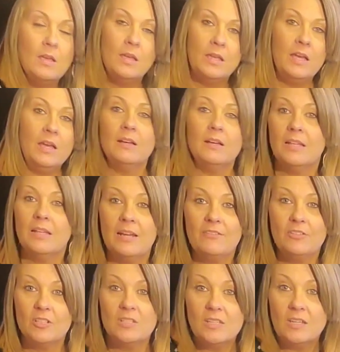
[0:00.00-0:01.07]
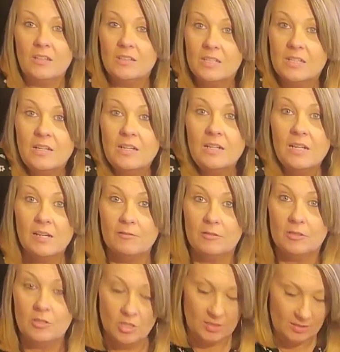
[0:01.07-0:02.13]
yeah, and after it's all done, I
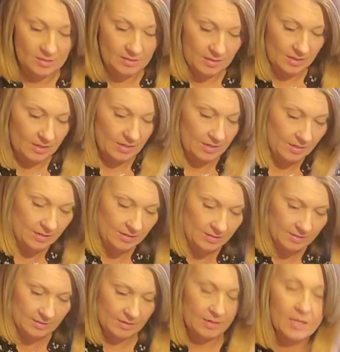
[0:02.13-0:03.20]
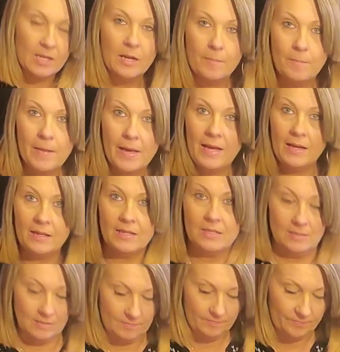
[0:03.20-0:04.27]
will just come back
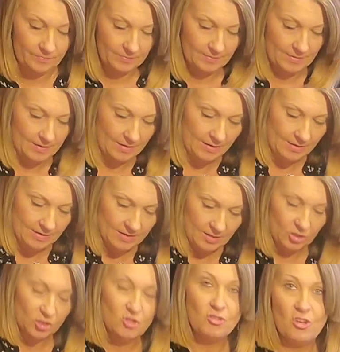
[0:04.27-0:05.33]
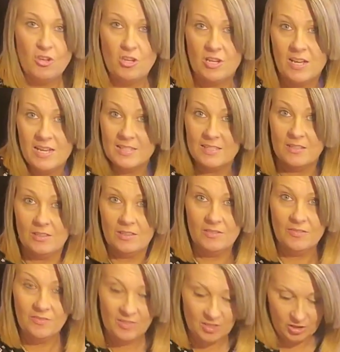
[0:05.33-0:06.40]
and show you guys all the
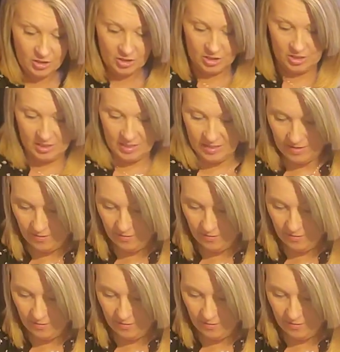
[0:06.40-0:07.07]
finished